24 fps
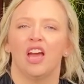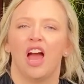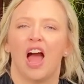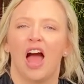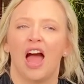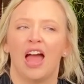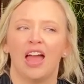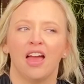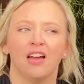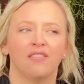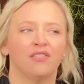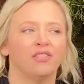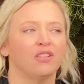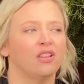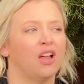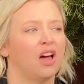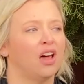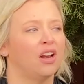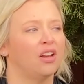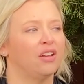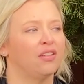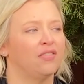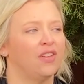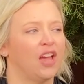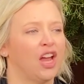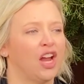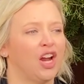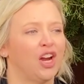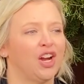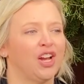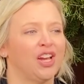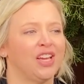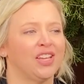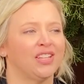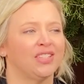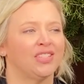I have a lot of
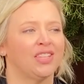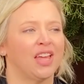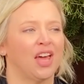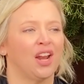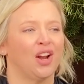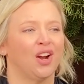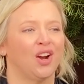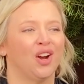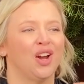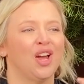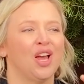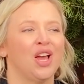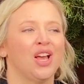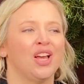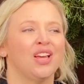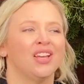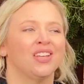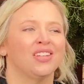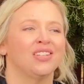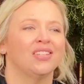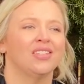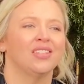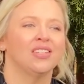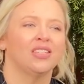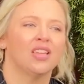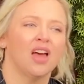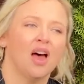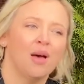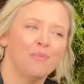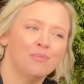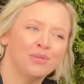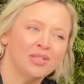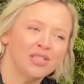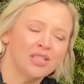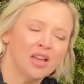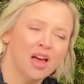areas that are
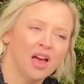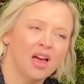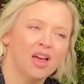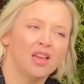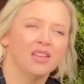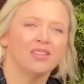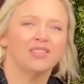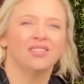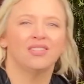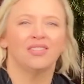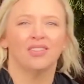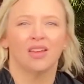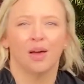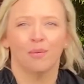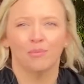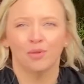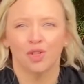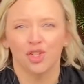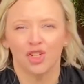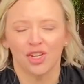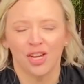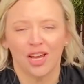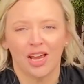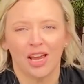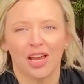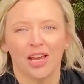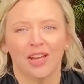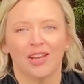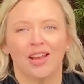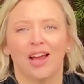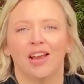some sun, some shade.